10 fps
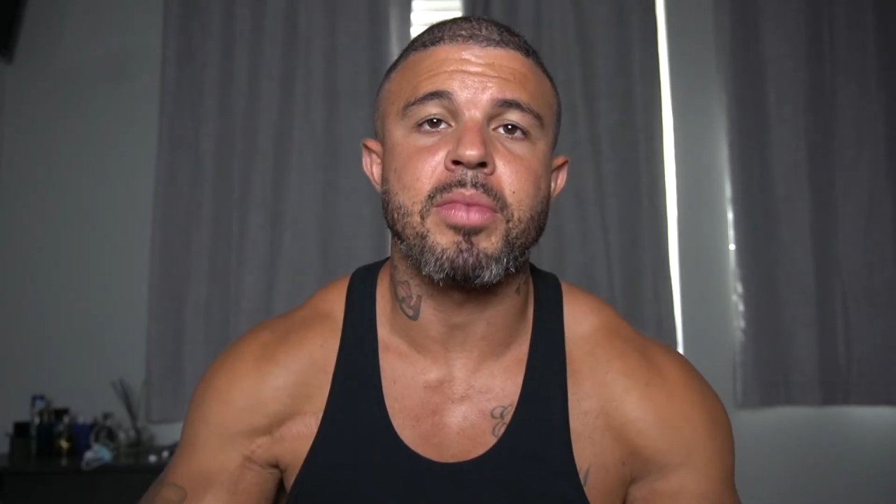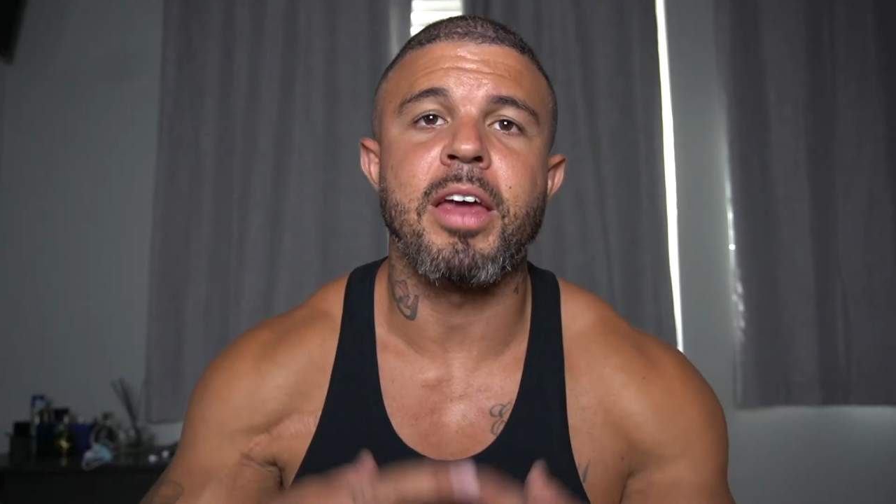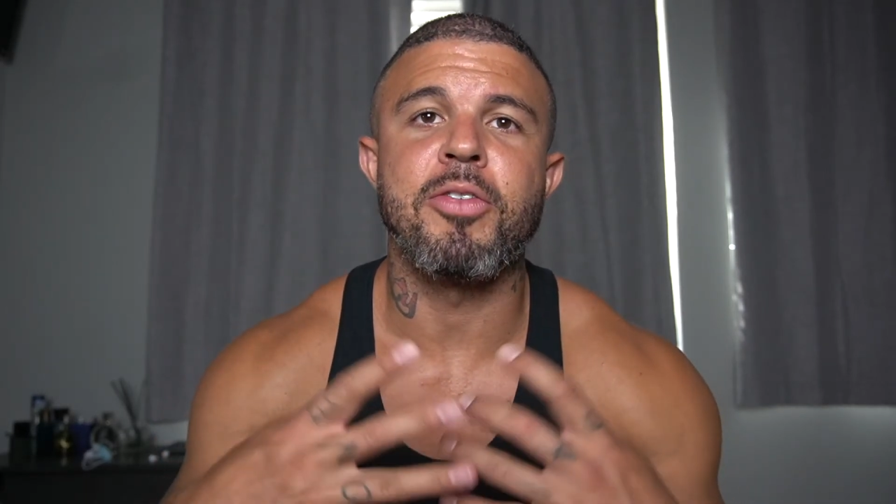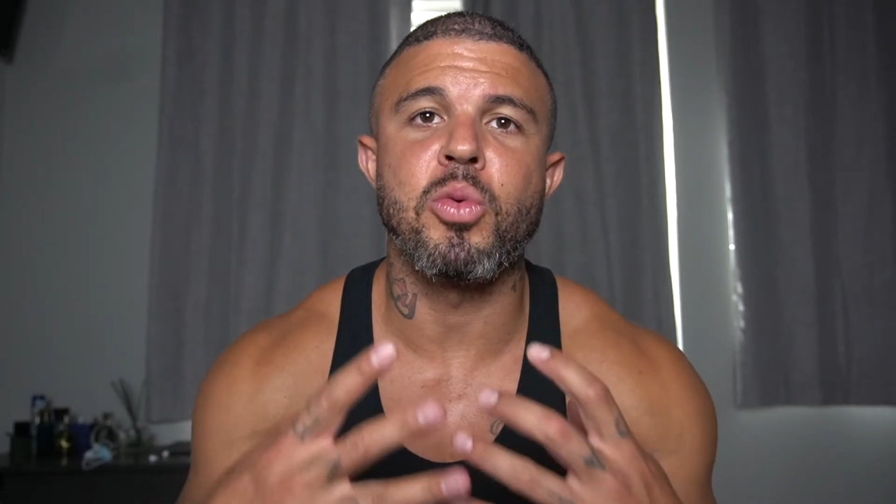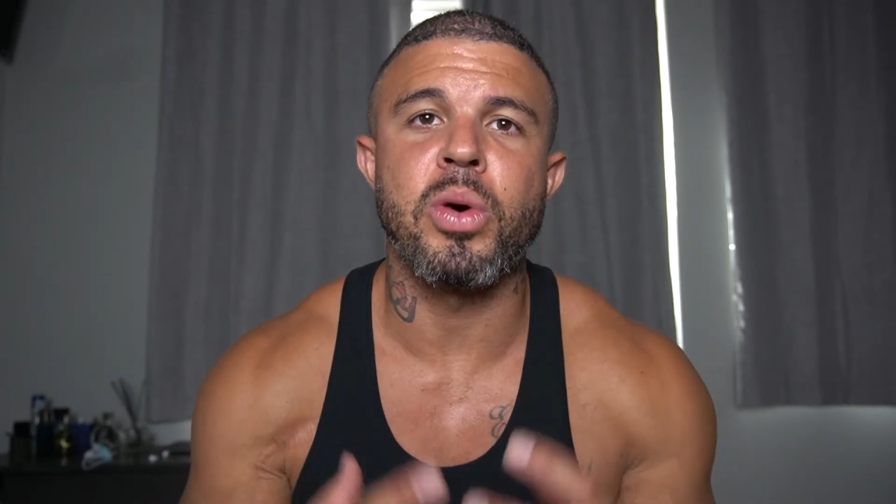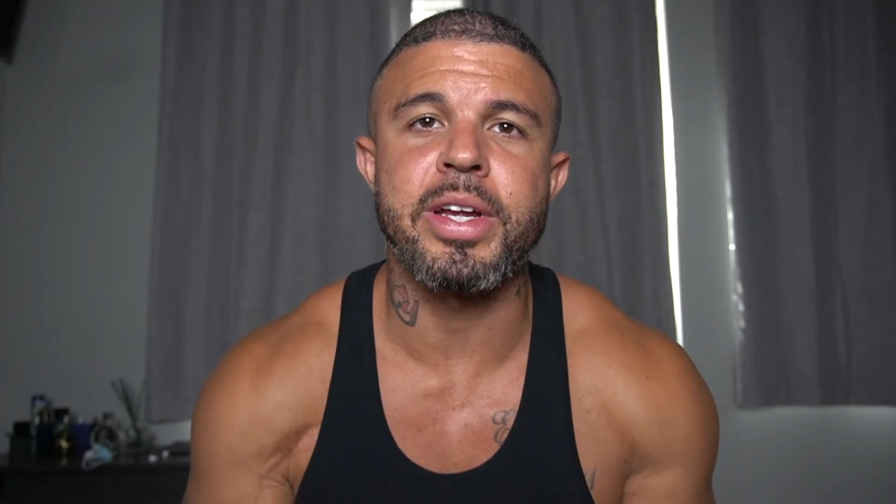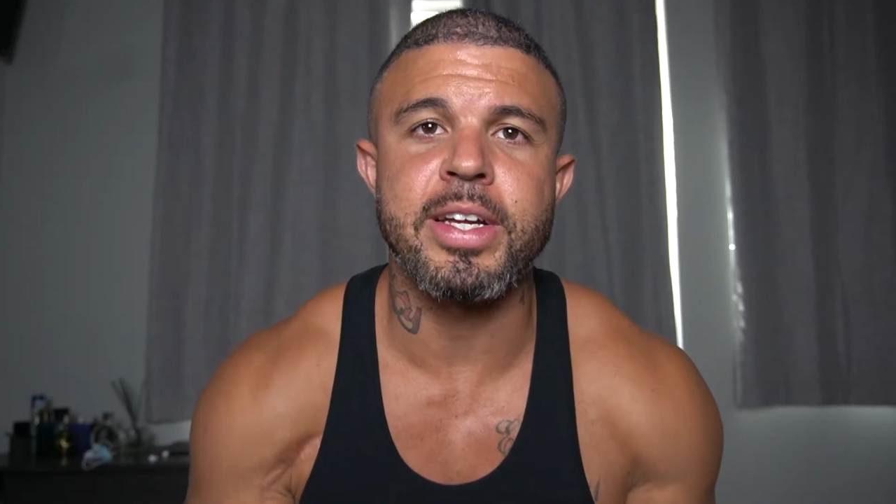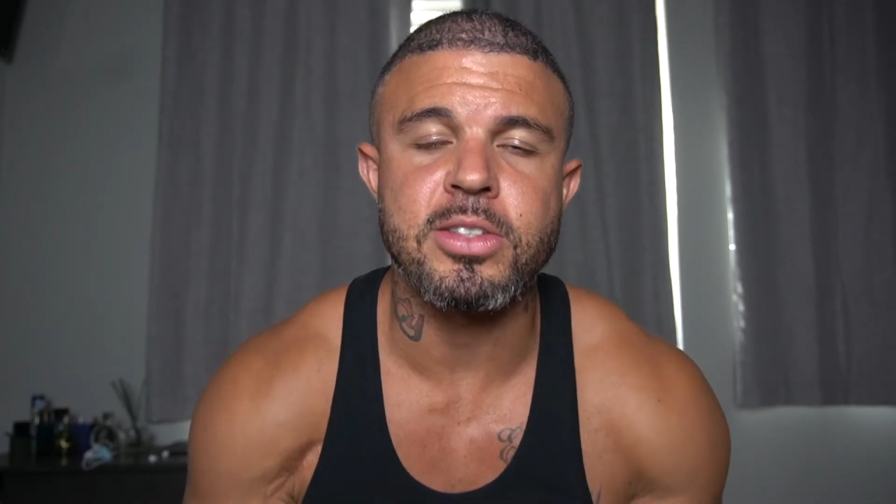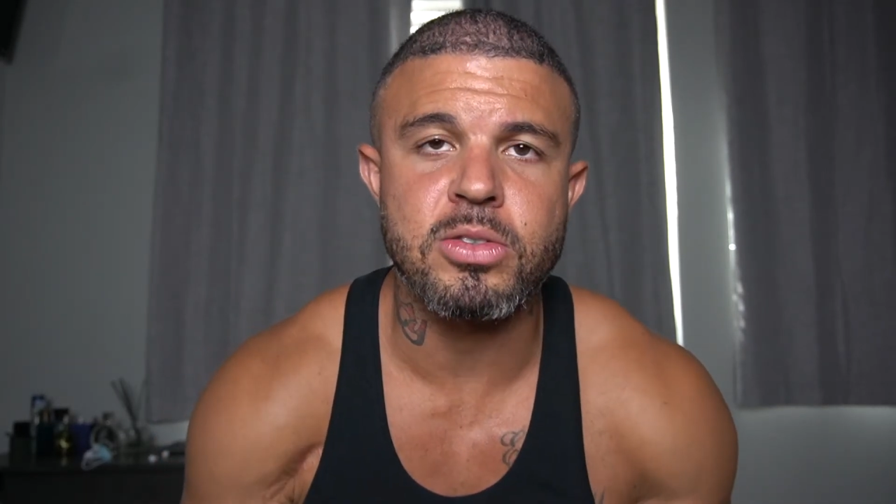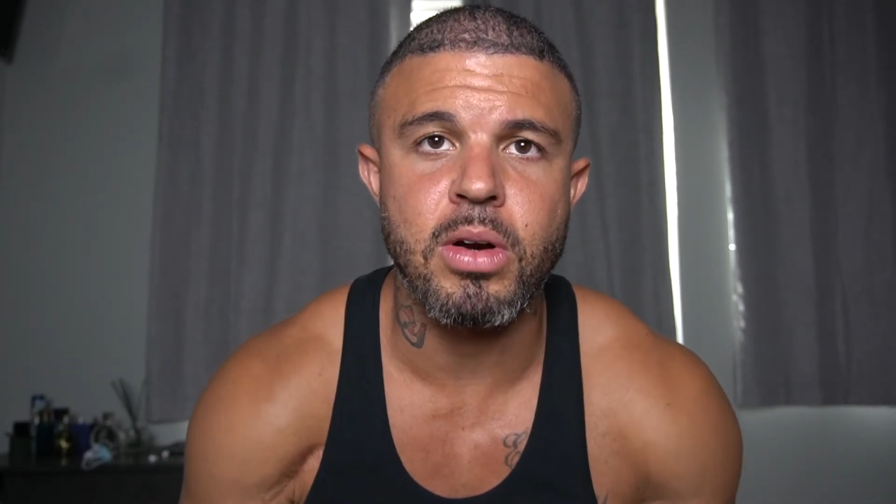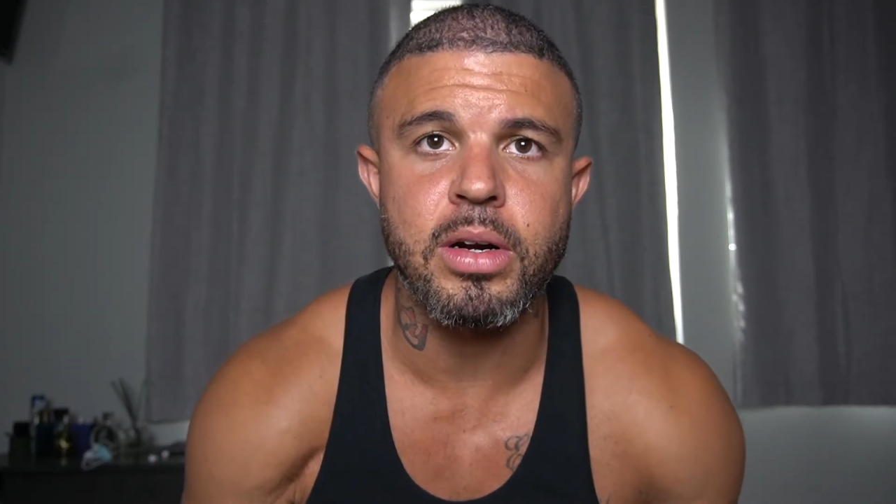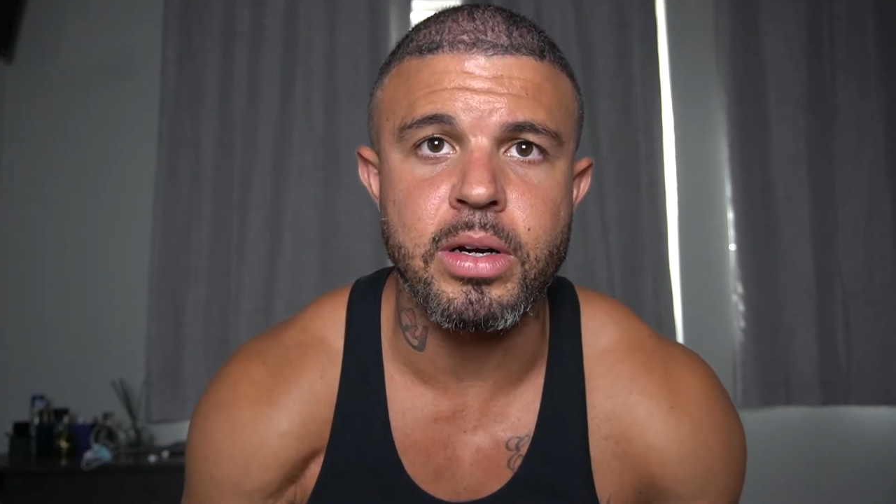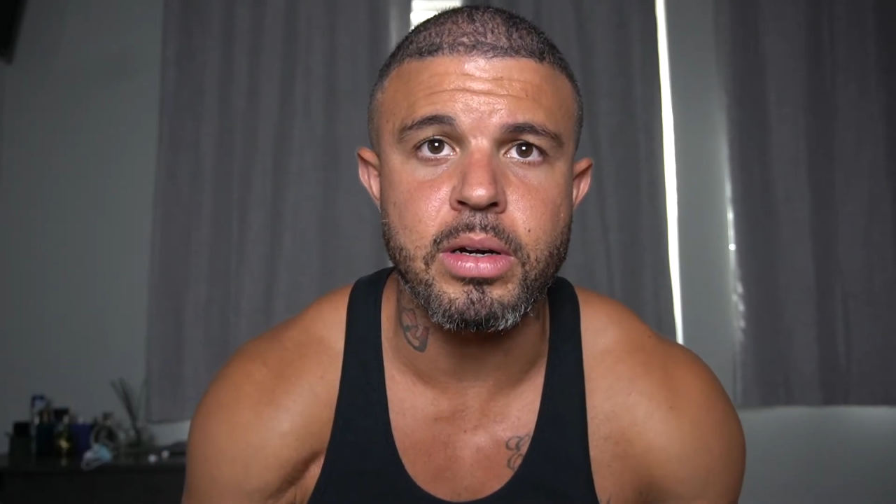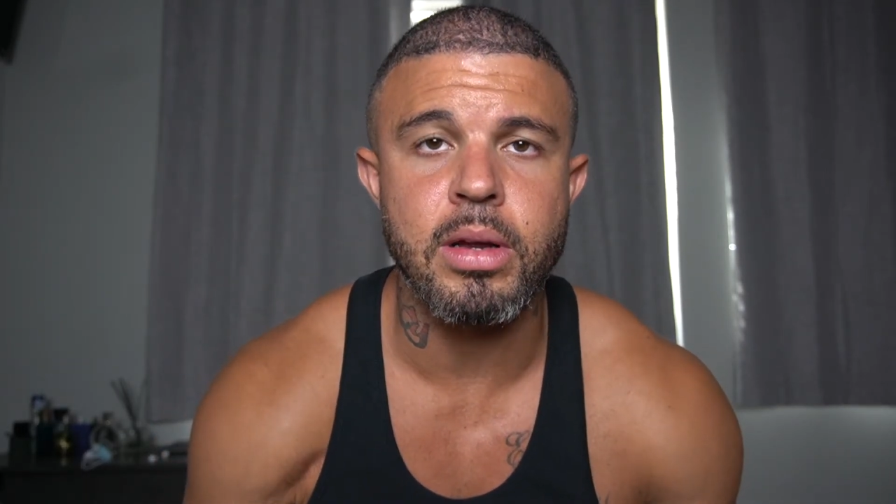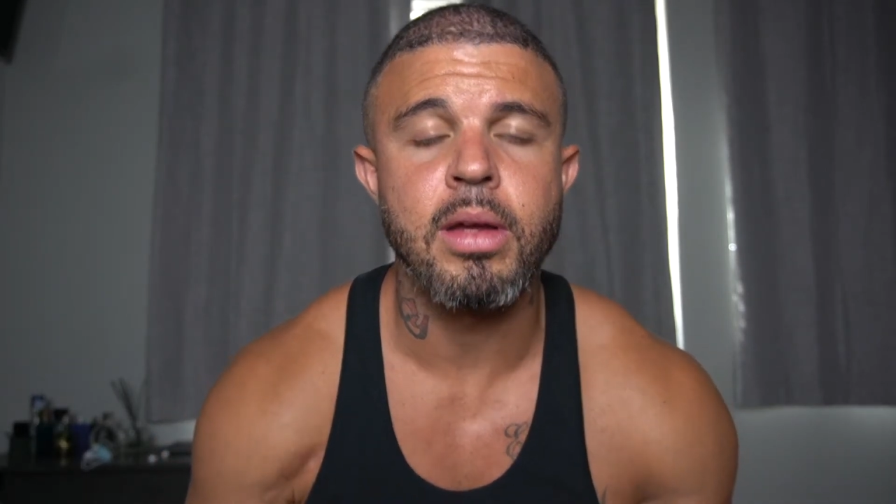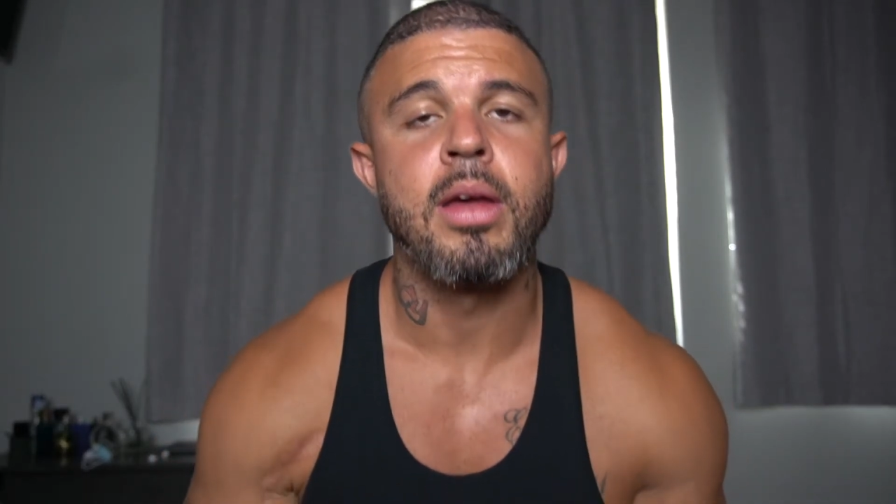if you want to get stronger,